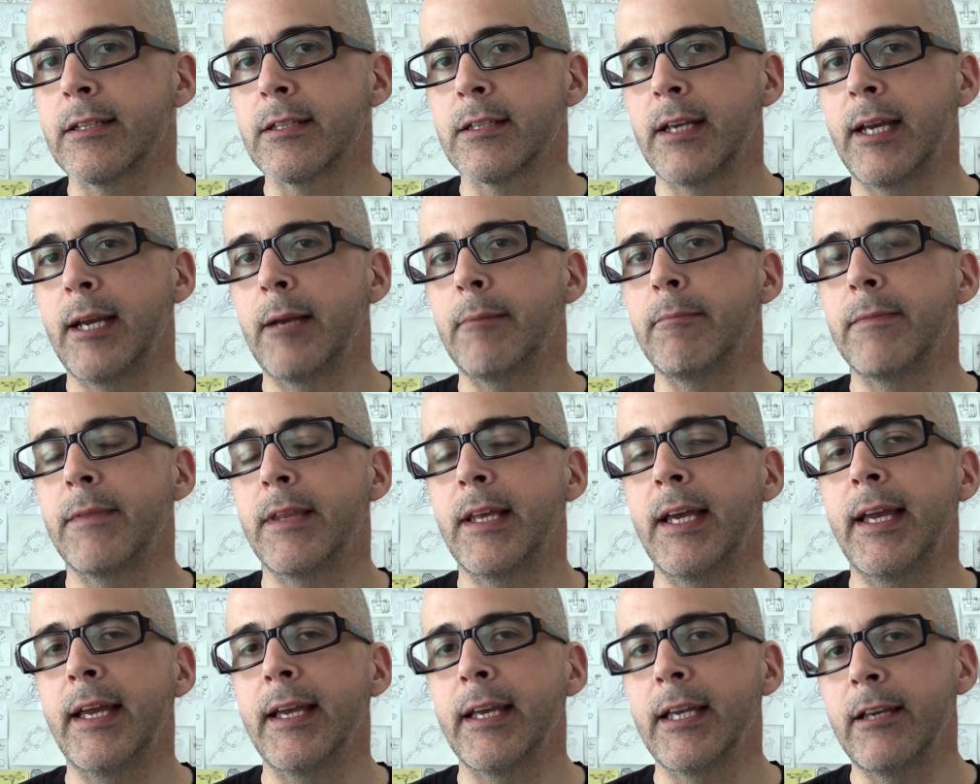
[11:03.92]
the same
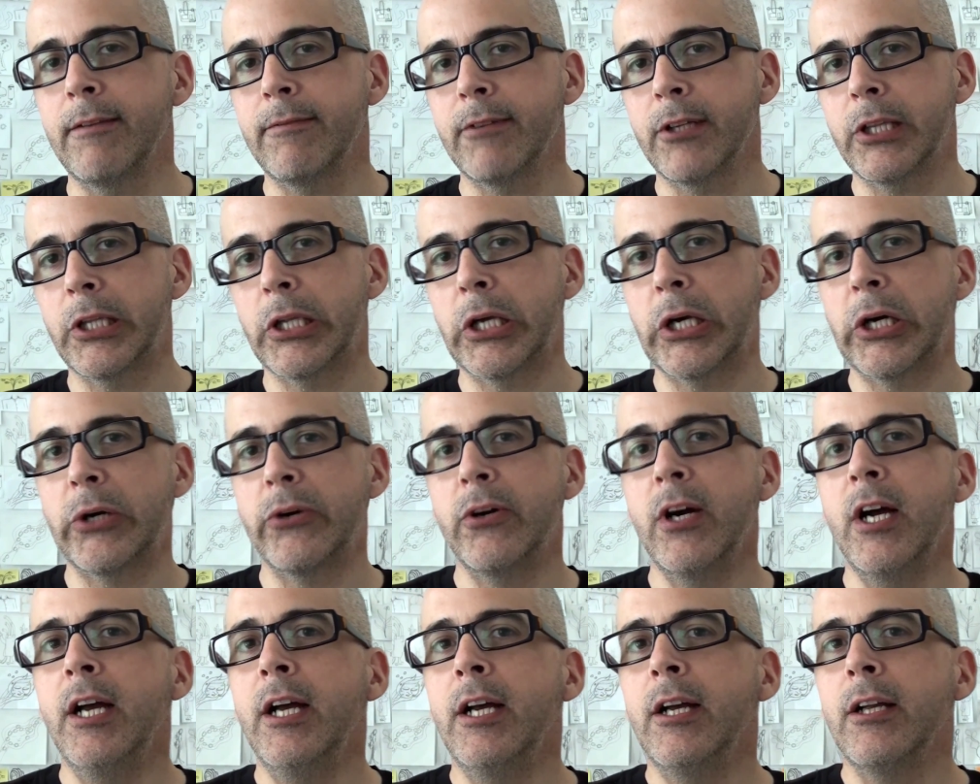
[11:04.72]
thing, even
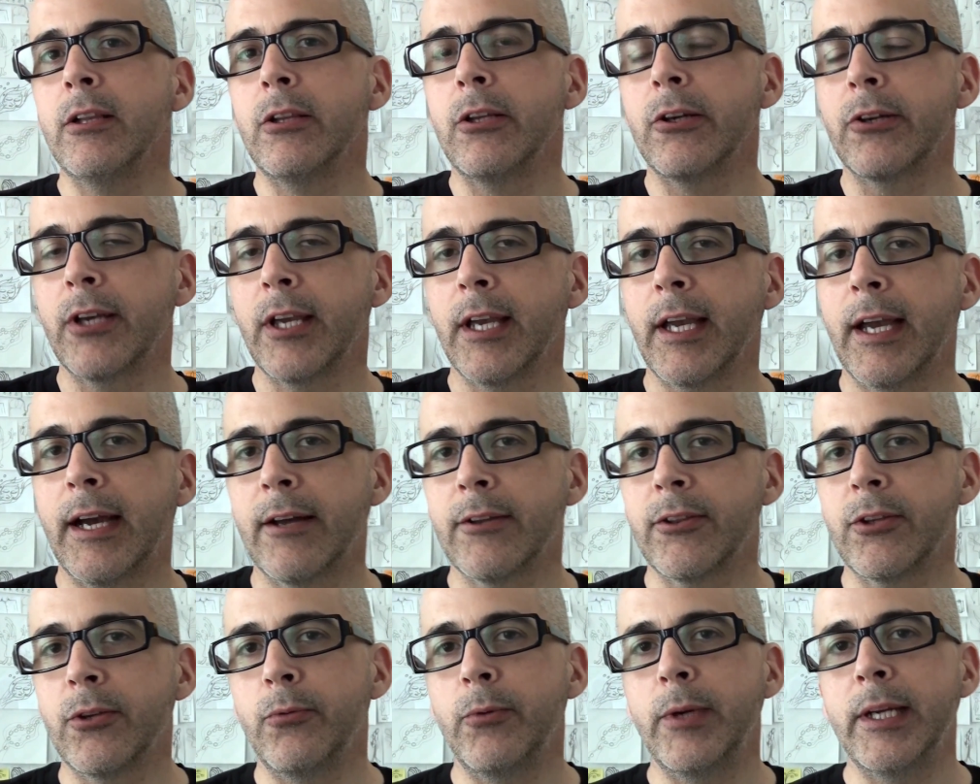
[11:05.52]
though looking
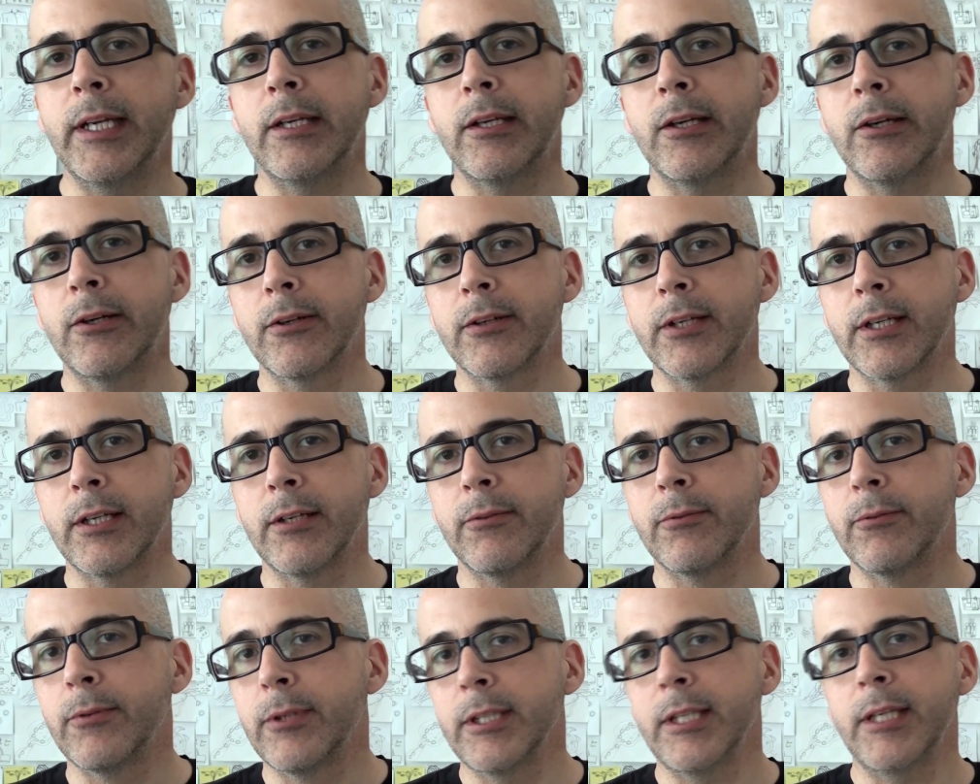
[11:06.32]
out the window
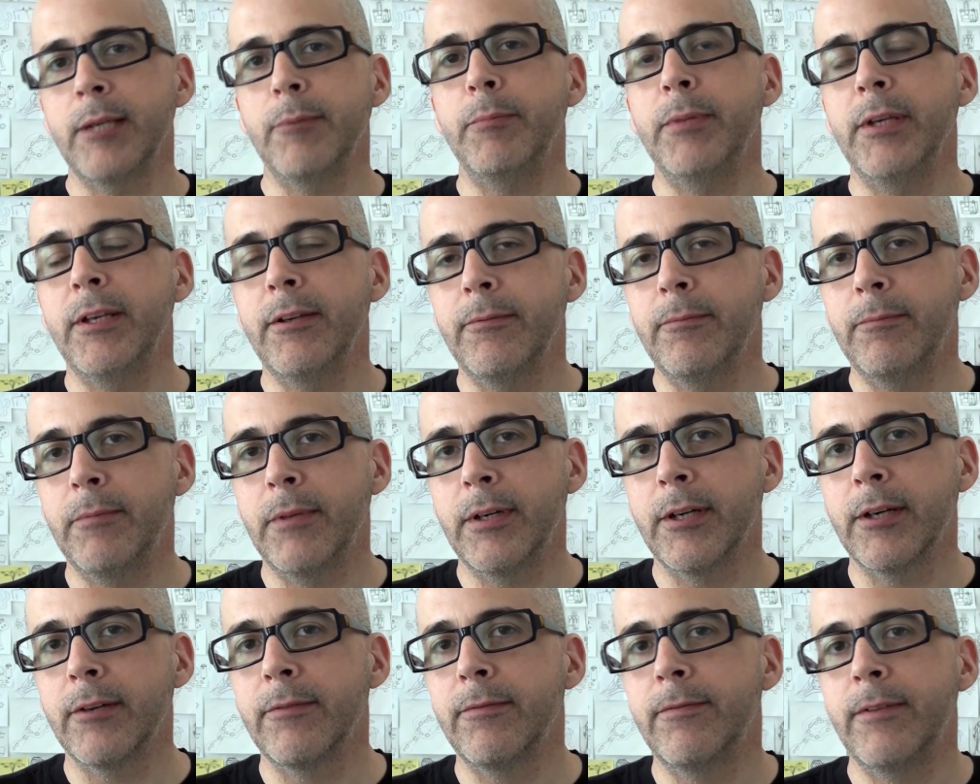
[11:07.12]
can really be
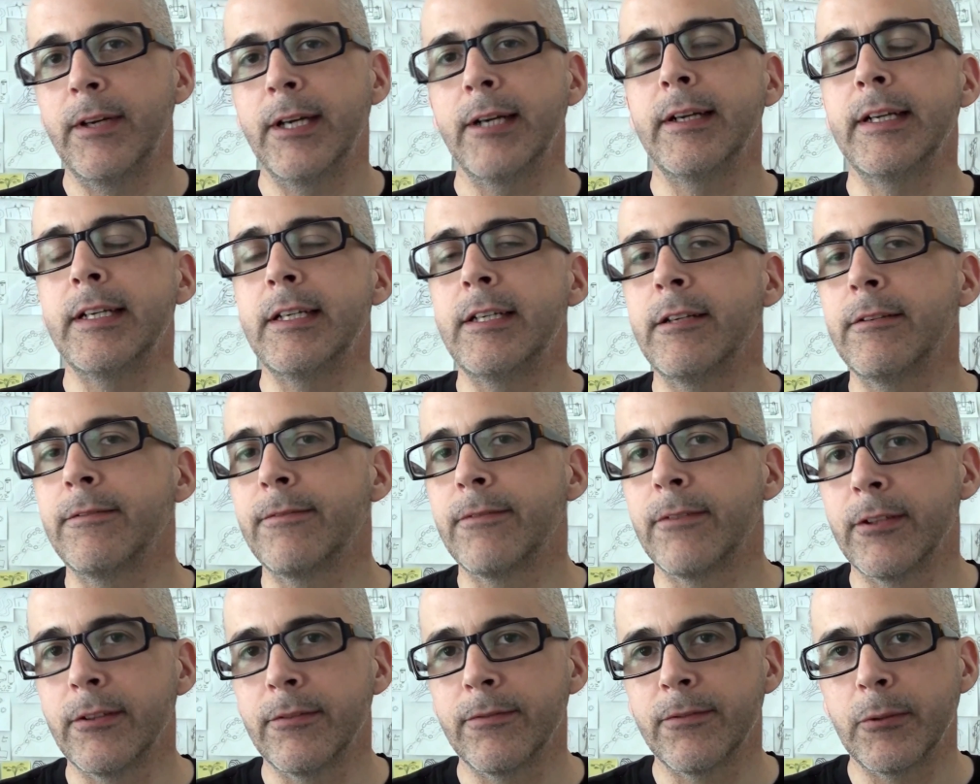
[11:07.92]
very
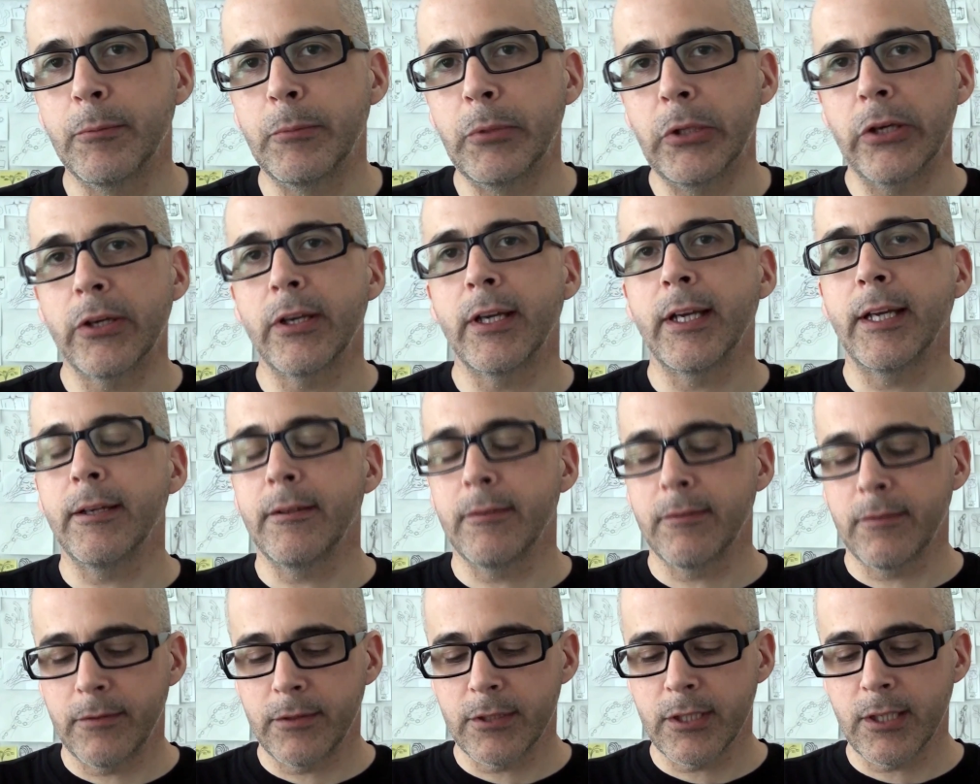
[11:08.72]
different from
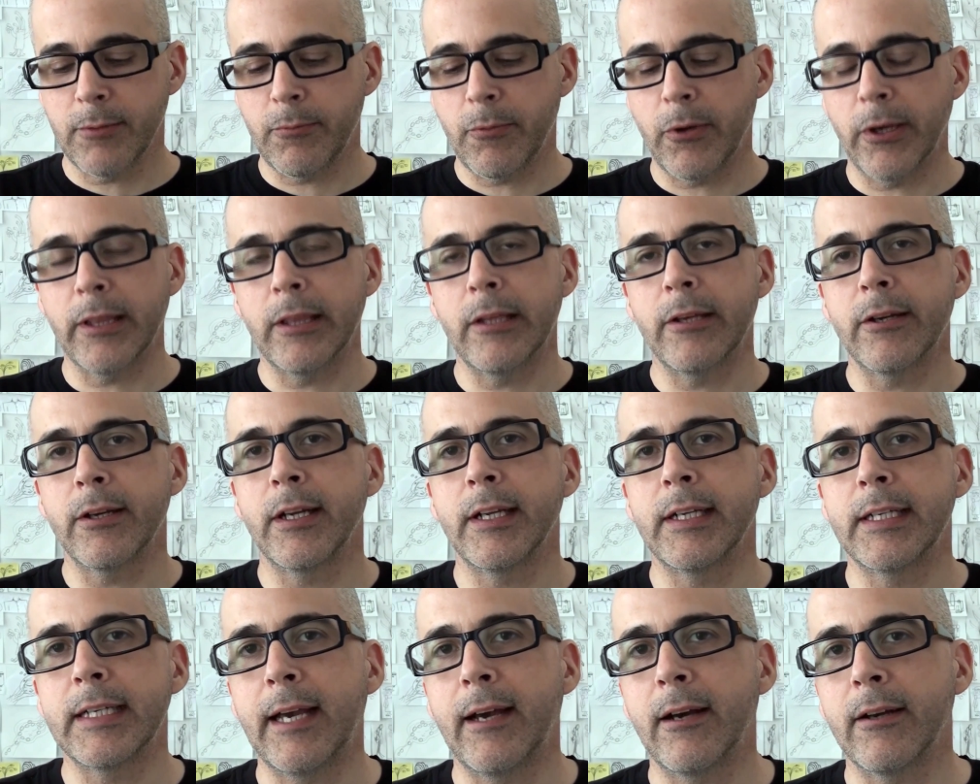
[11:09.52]
someone
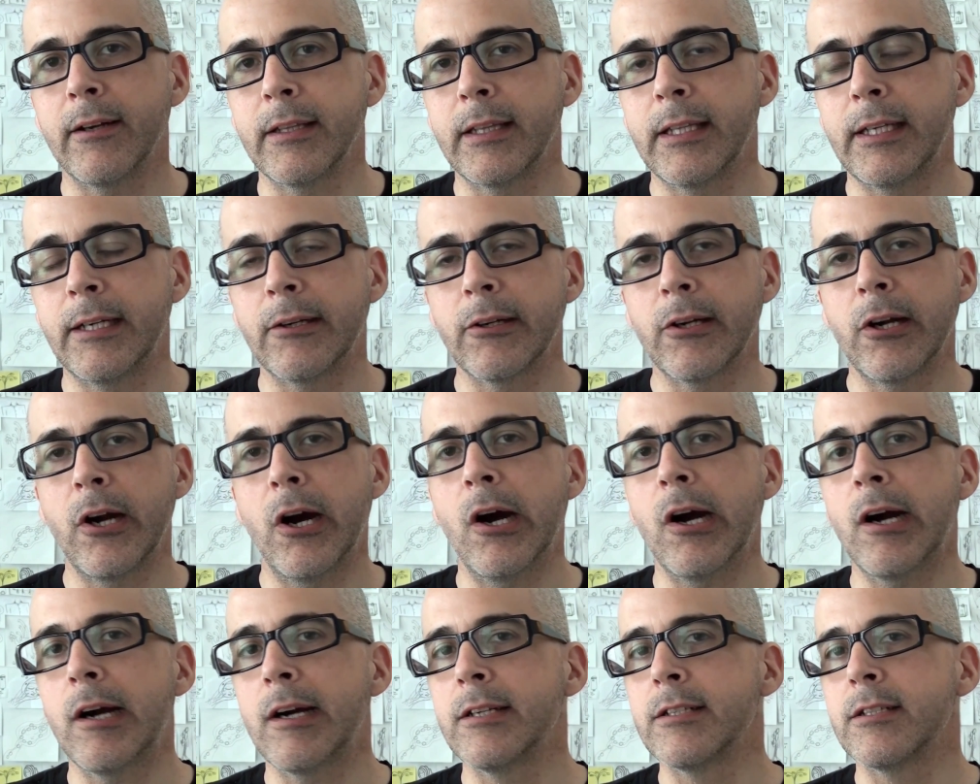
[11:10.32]
looking down at their
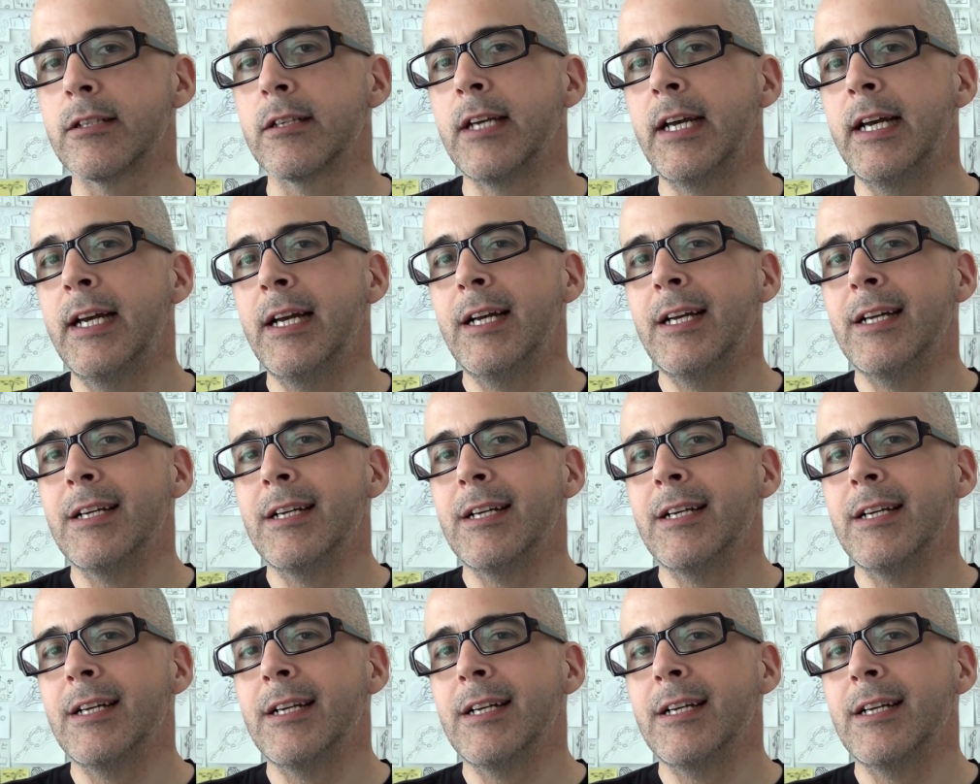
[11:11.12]
cards.